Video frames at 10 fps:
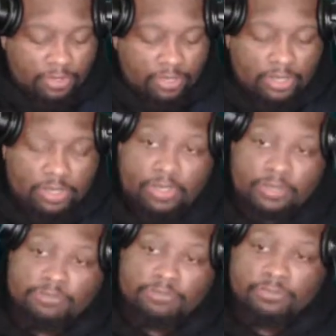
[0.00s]

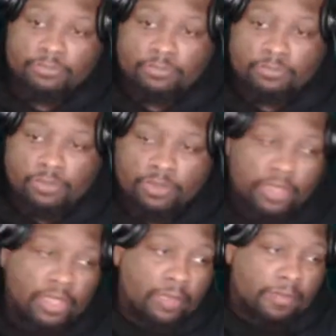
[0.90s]
Um,
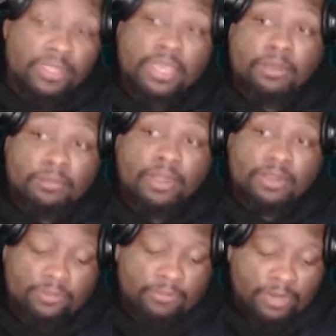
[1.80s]
but yeah, I
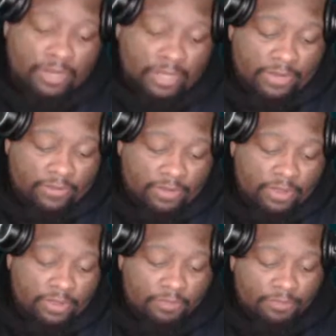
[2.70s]
just wanted to let you
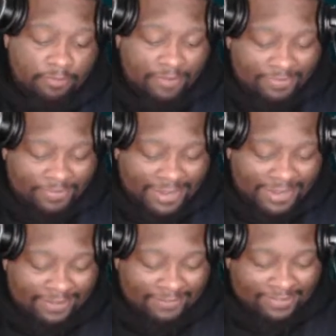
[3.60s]
know, best
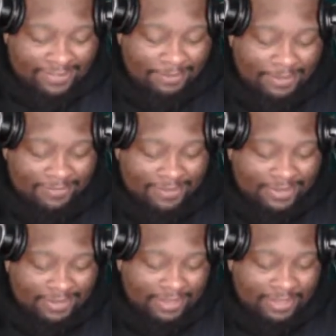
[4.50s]
friend. What's up, best friend?
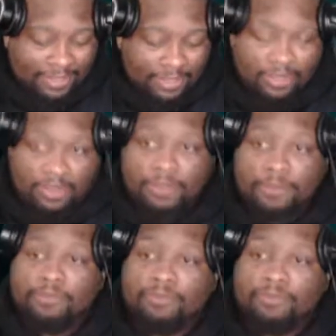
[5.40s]
Um,